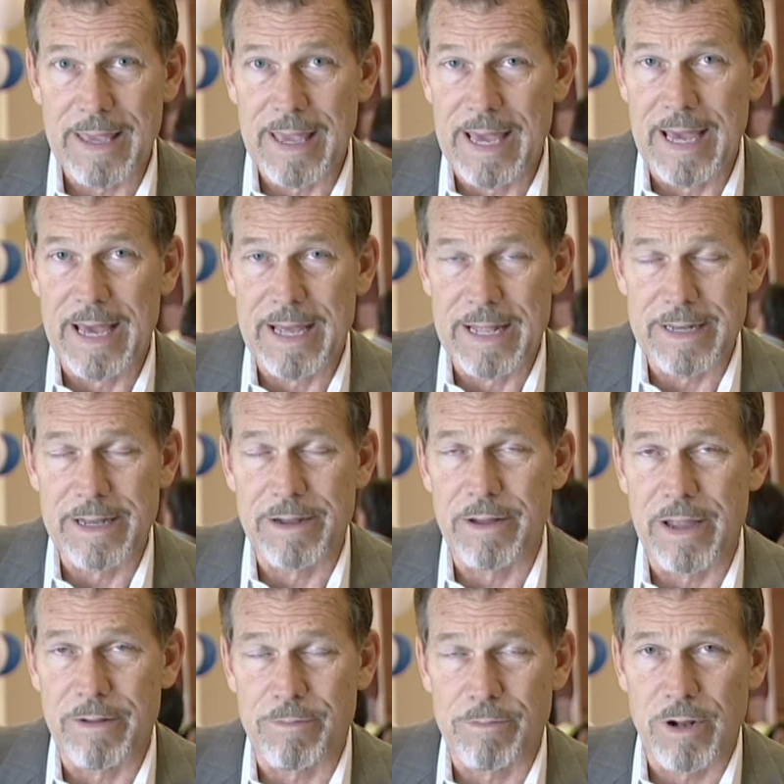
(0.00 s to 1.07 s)
And
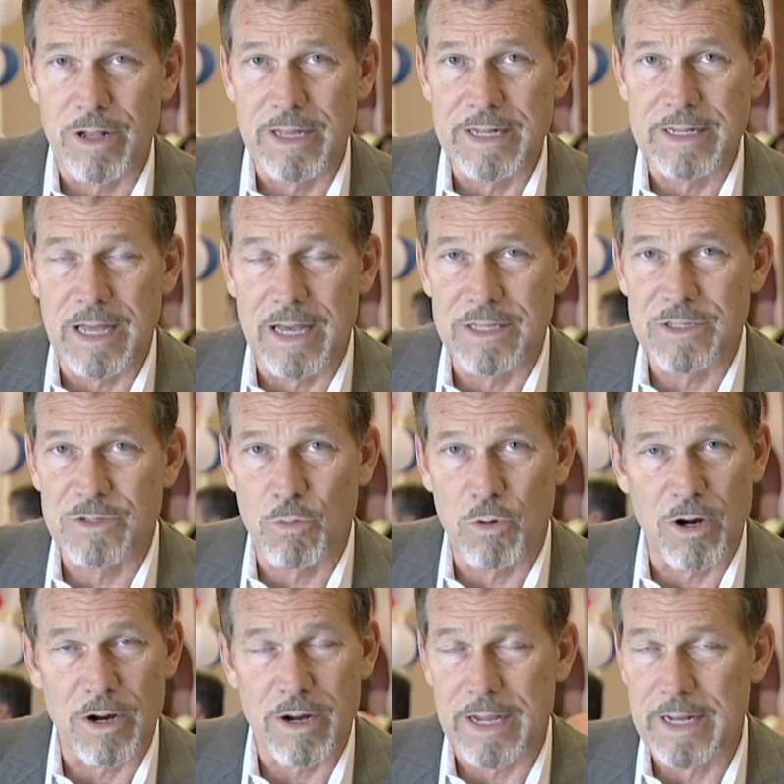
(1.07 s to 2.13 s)
it really does
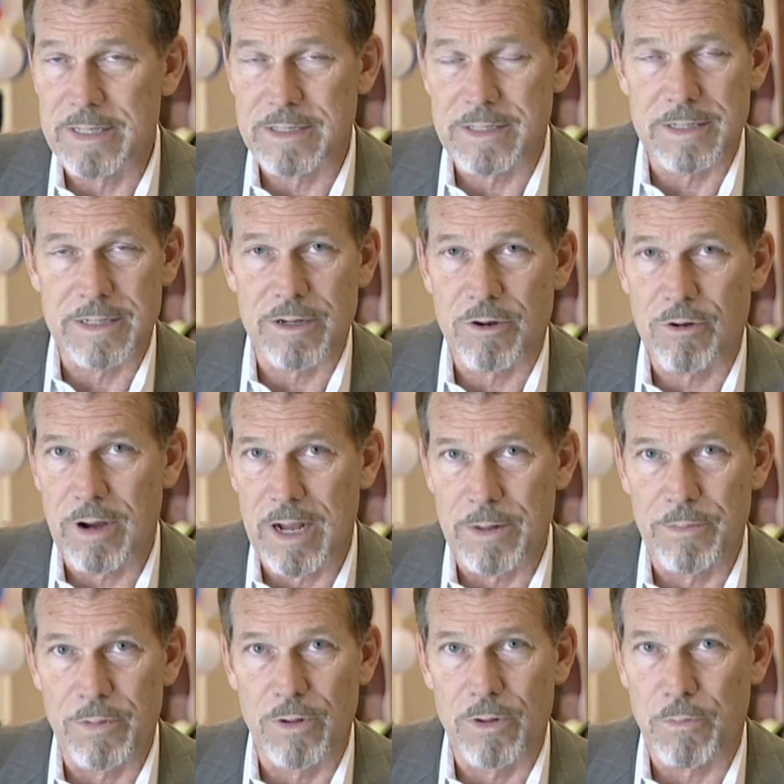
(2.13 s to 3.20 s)
work, and it's an
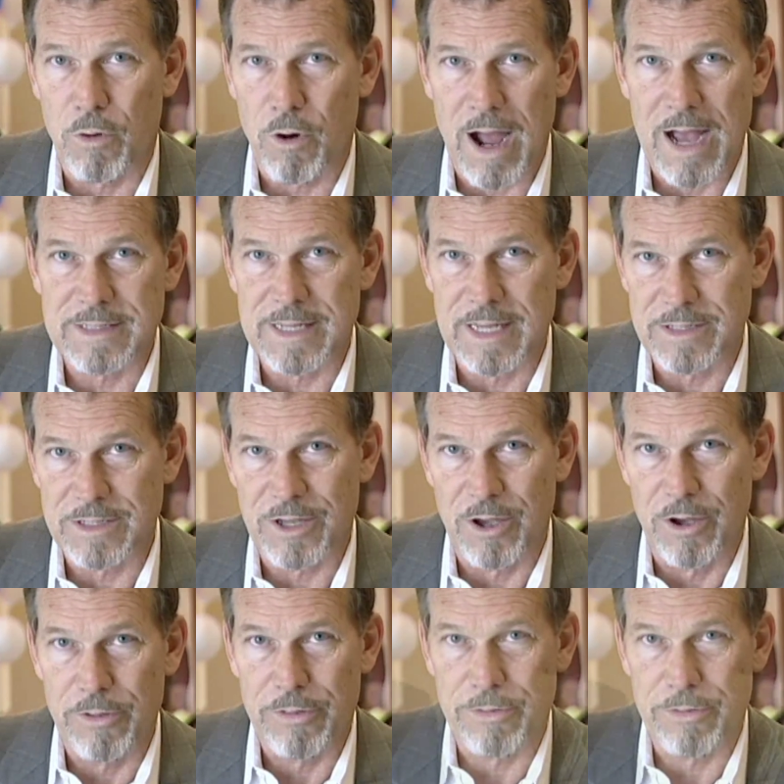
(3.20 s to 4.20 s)
incredible process to go